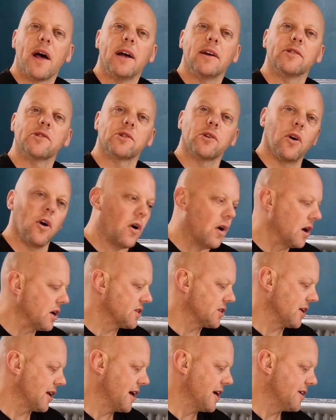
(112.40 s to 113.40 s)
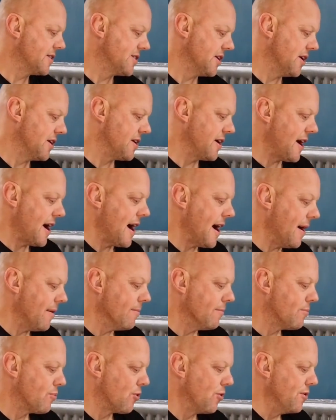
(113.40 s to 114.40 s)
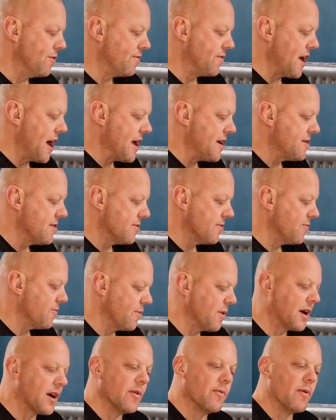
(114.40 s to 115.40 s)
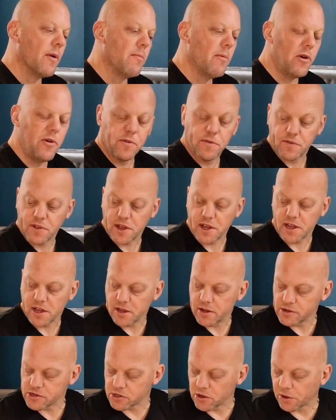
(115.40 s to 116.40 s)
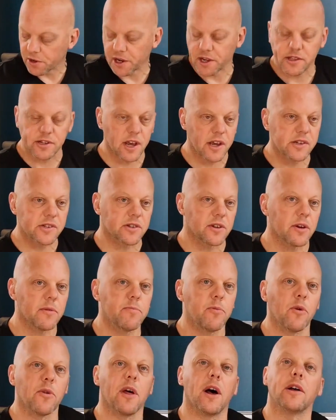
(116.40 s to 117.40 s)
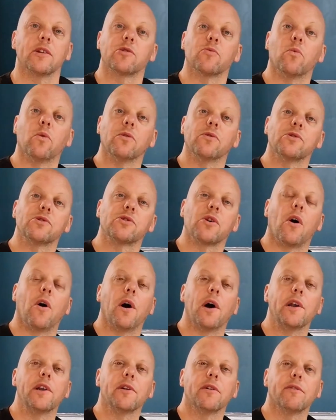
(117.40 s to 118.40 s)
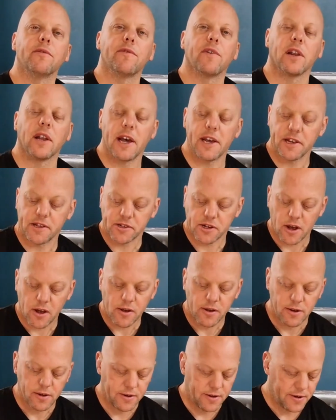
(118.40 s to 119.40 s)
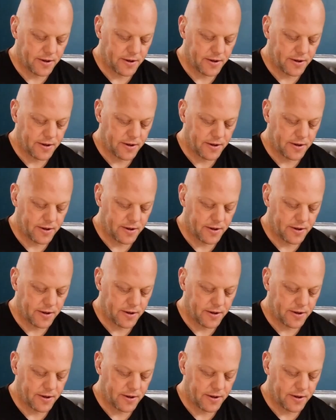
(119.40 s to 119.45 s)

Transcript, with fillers: that's isolated and proof dead, we can remove the socket tester, put that to one side for later.